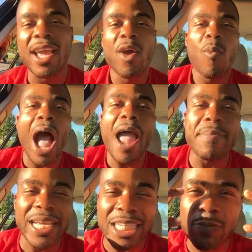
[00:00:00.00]
Why?
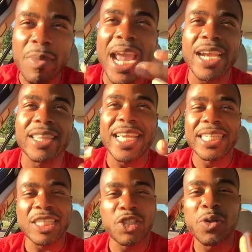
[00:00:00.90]
Because, man, the
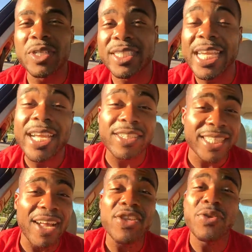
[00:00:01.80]
things that you are seeing are
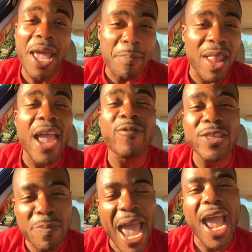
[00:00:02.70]
telling you that life
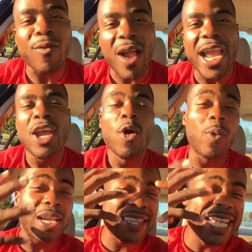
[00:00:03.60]
is bad, right?
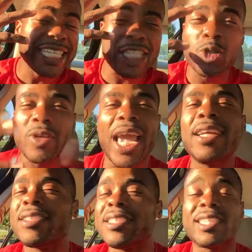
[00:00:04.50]
Well, the things that you
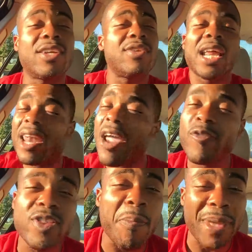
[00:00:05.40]
can't see tell you that life
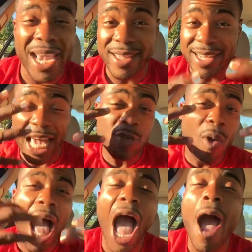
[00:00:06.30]
is amazing. That's
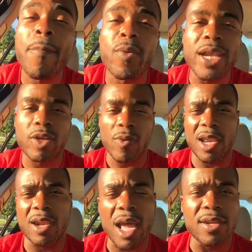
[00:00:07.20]
why I operate the way
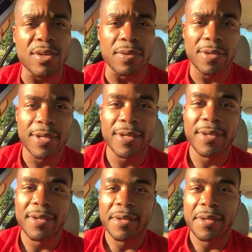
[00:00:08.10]
that I do.
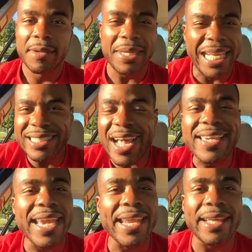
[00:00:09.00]
Because I
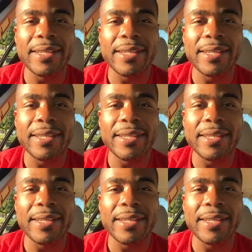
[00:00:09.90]
get it.